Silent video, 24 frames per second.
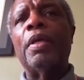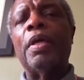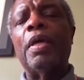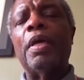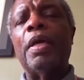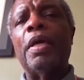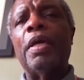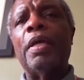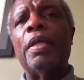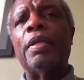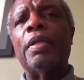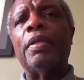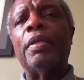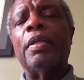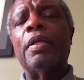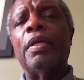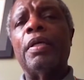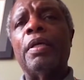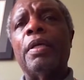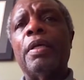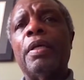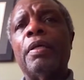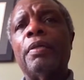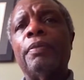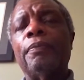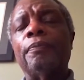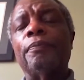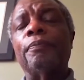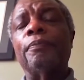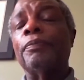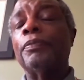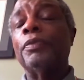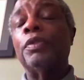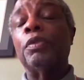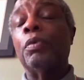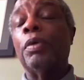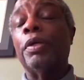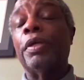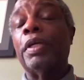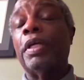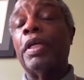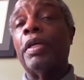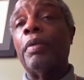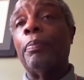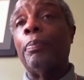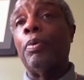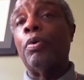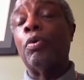and you want to
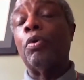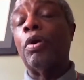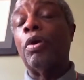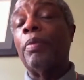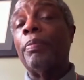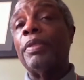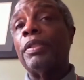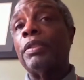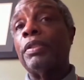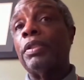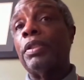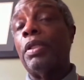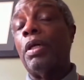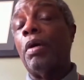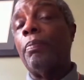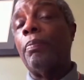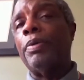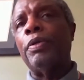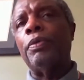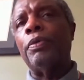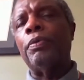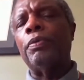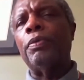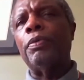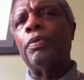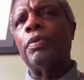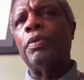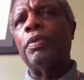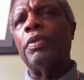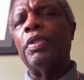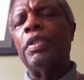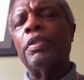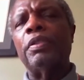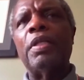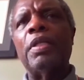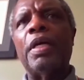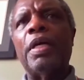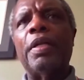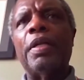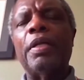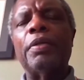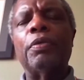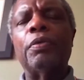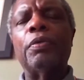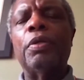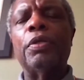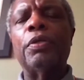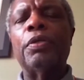get a programming job,
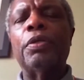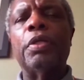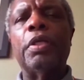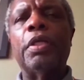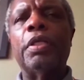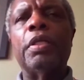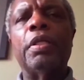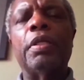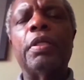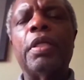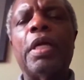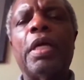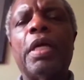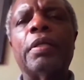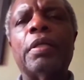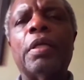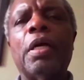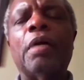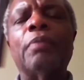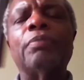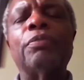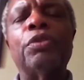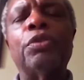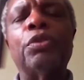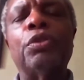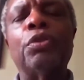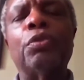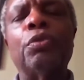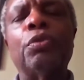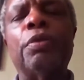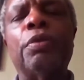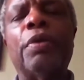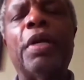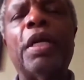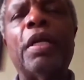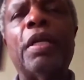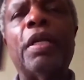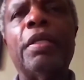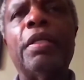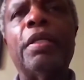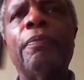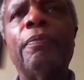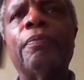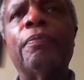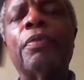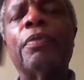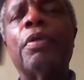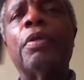but none comes to you directly.
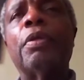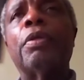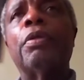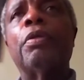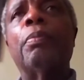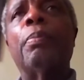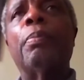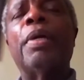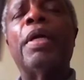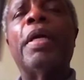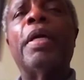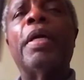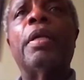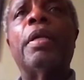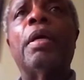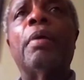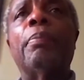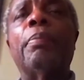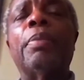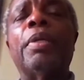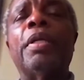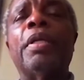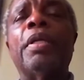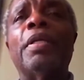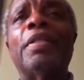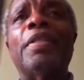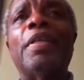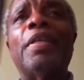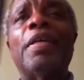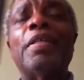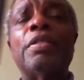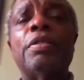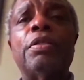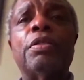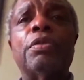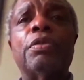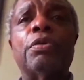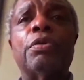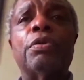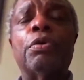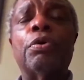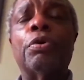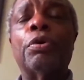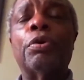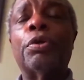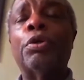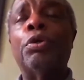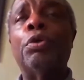You may end up being a tester
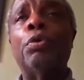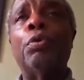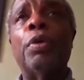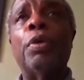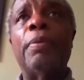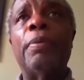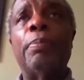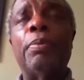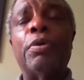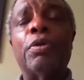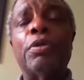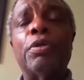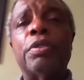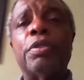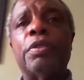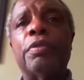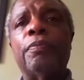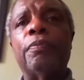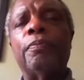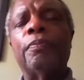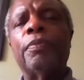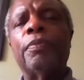or a QA person.